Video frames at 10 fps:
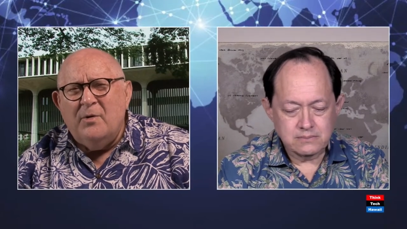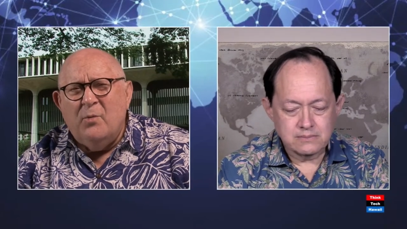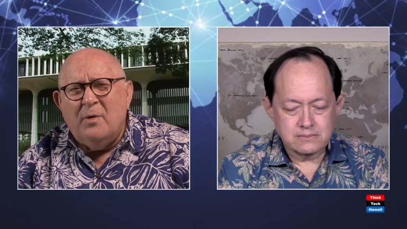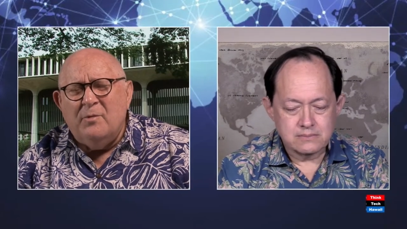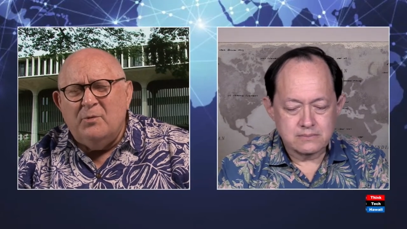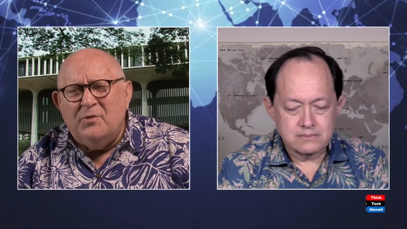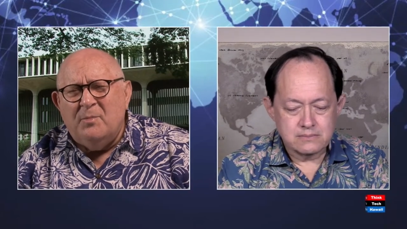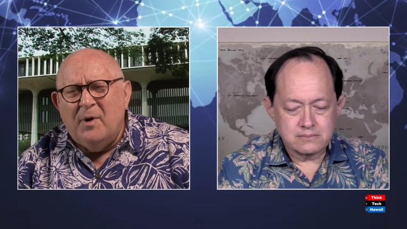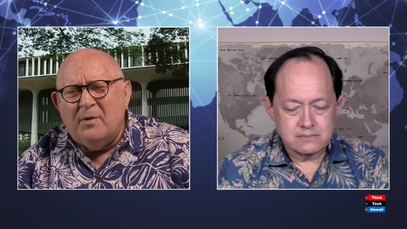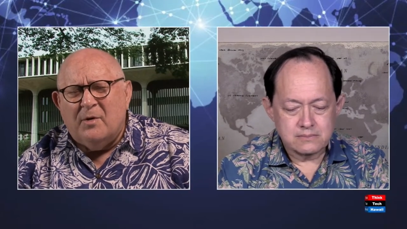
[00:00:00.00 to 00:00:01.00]
Speaker 1: you want to reduce
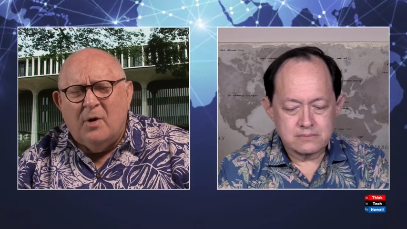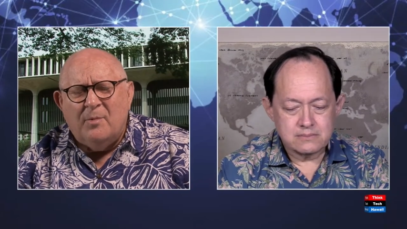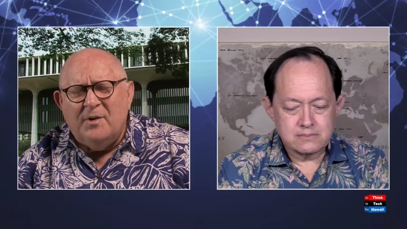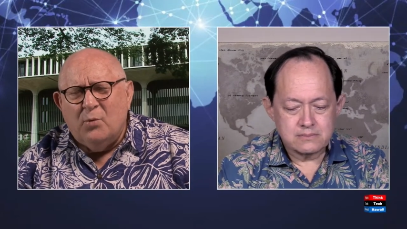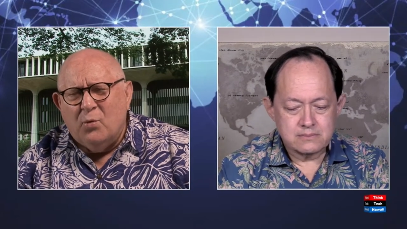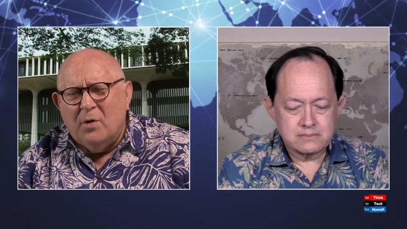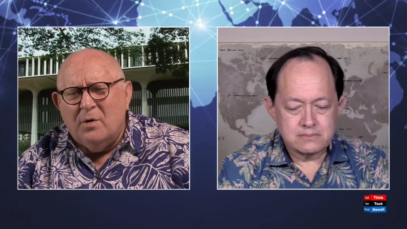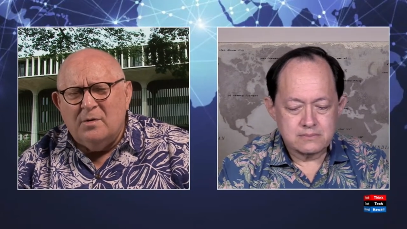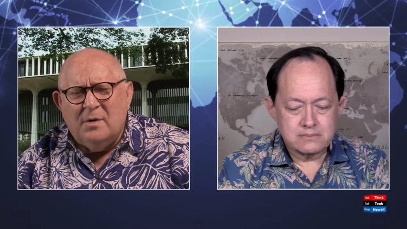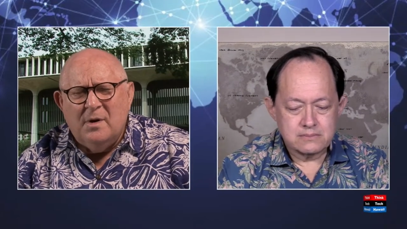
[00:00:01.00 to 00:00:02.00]
the amount of carbon in the
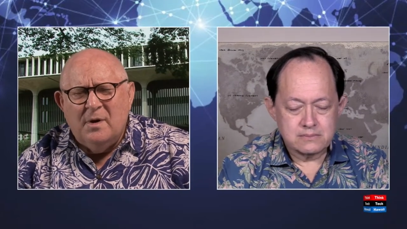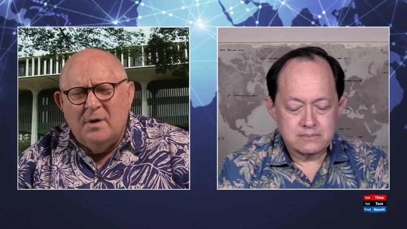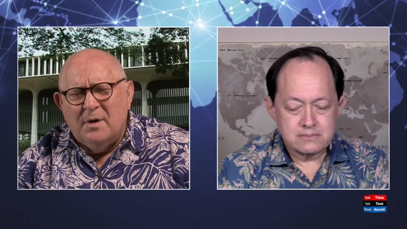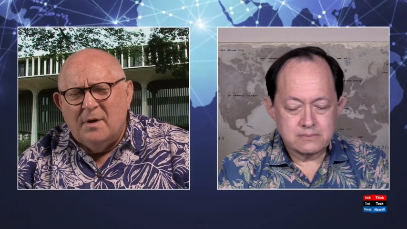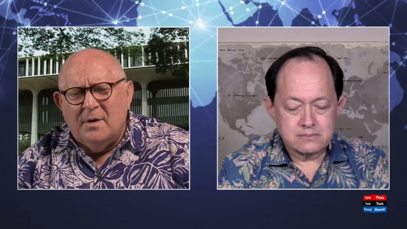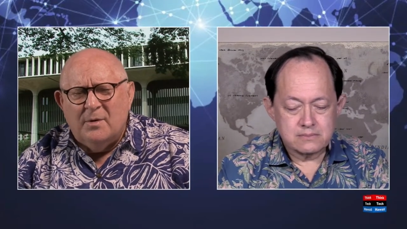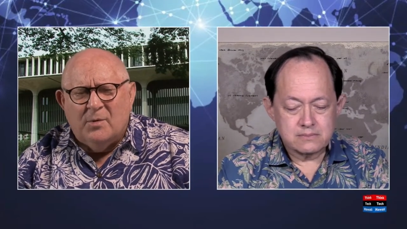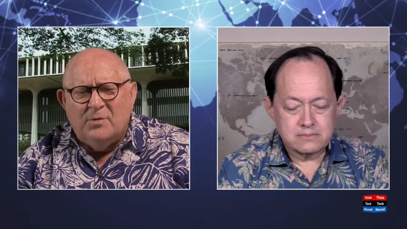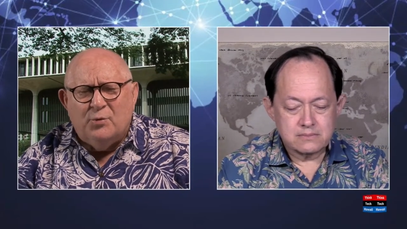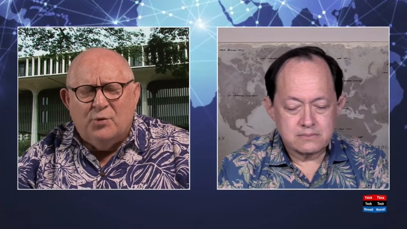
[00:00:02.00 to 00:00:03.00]
world. Uh, you
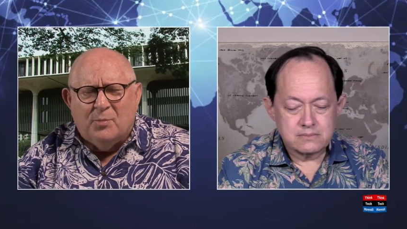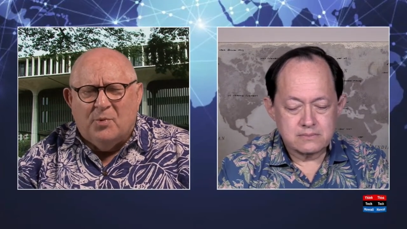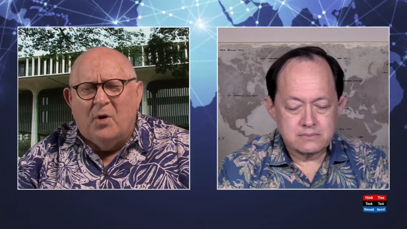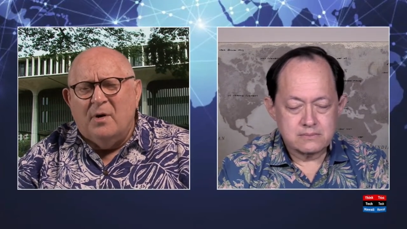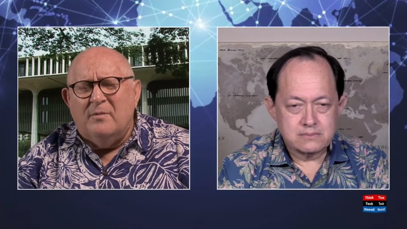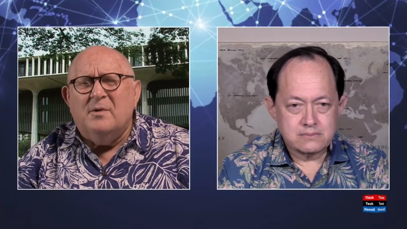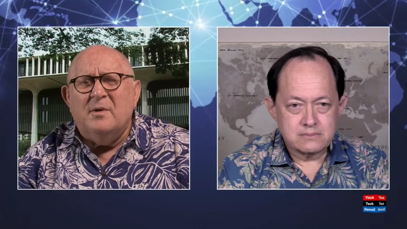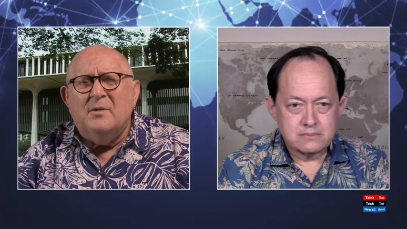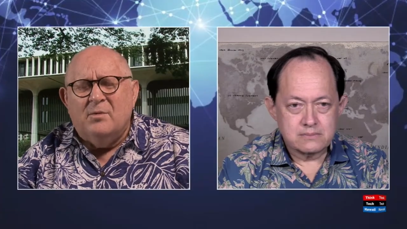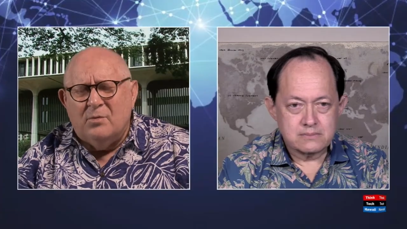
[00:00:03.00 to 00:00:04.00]
want to do your part
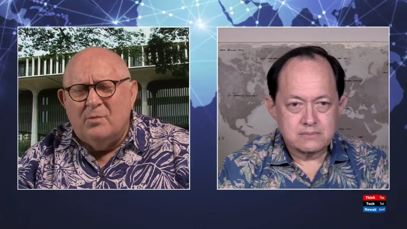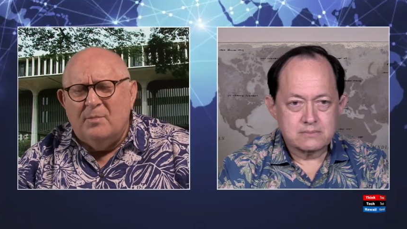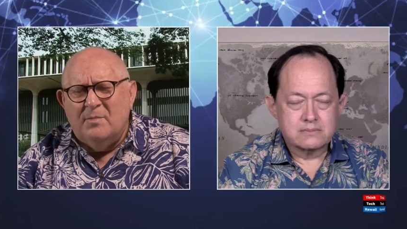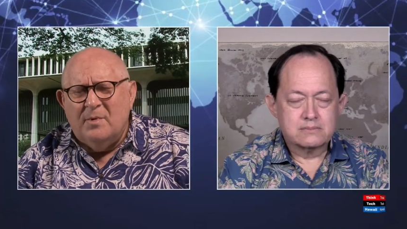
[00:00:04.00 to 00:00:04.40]
uh, to